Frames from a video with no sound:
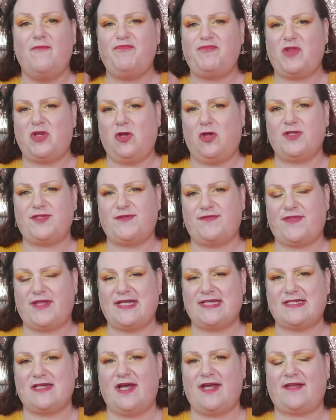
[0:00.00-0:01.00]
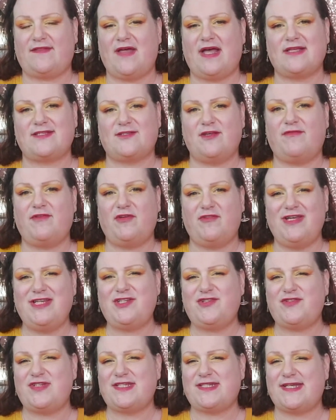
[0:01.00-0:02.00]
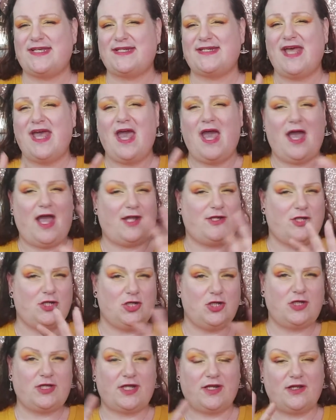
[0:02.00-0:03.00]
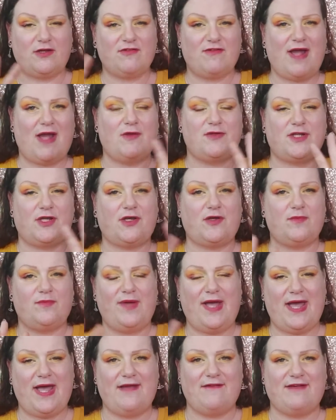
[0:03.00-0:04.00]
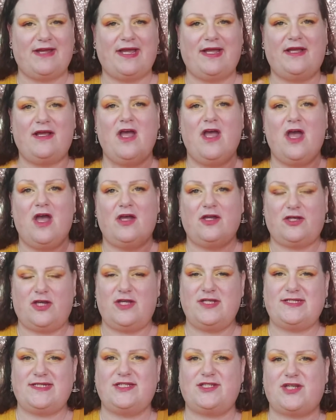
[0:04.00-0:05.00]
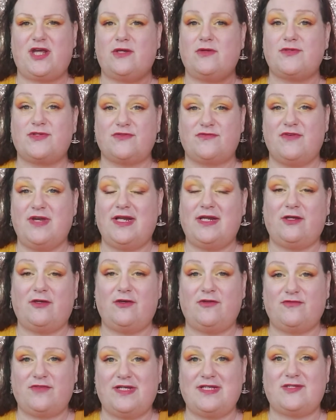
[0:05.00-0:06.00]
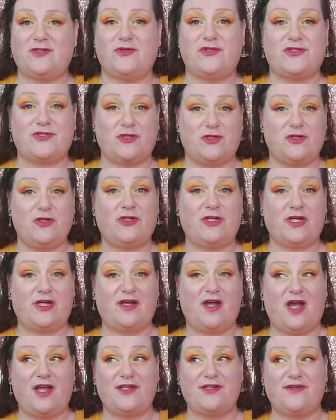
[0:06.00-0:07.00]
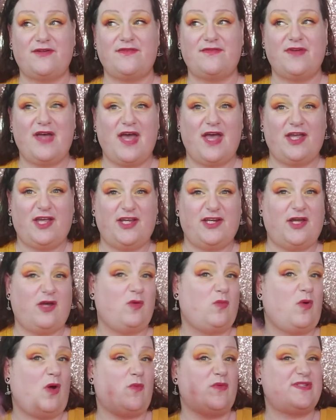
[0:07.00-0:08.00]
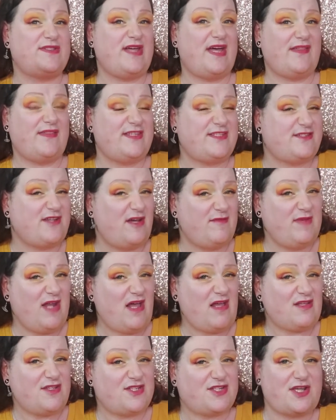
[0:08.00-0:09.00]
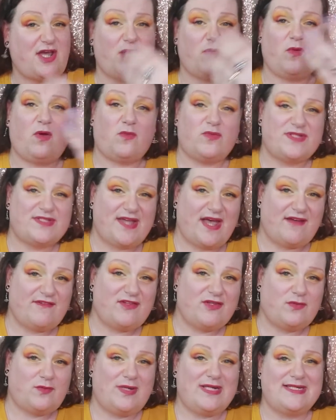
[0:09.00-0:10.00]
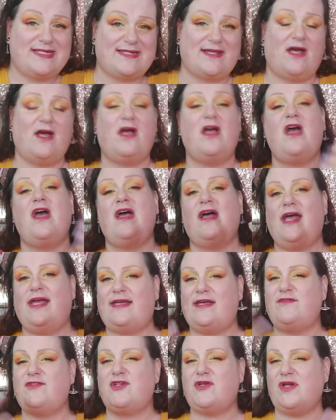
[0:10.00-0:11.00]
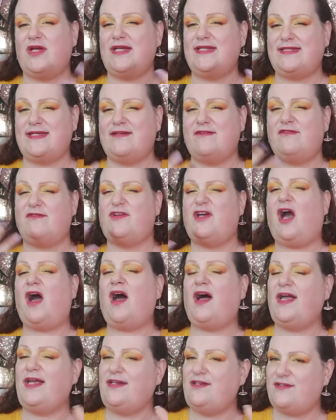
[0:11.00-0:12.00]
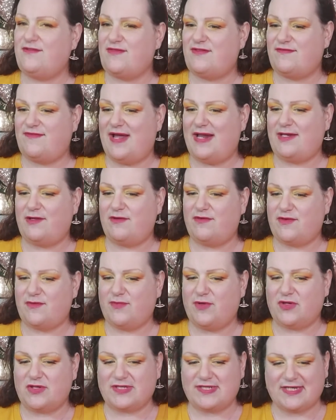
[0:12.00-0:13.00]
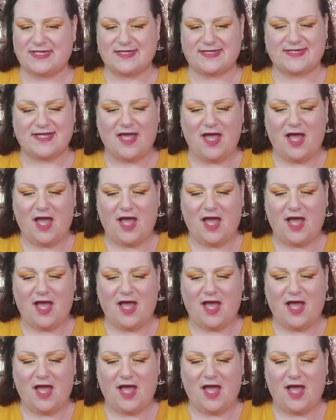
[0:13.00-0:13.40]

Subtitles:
lots of things like that. So if you're interested and you're looking around and comparing, Kirsty's channel is a really good resource to look at kind of, you know, what was there this time last year, what was there in the winter. It gives you an idea of kind of the value of the boxes,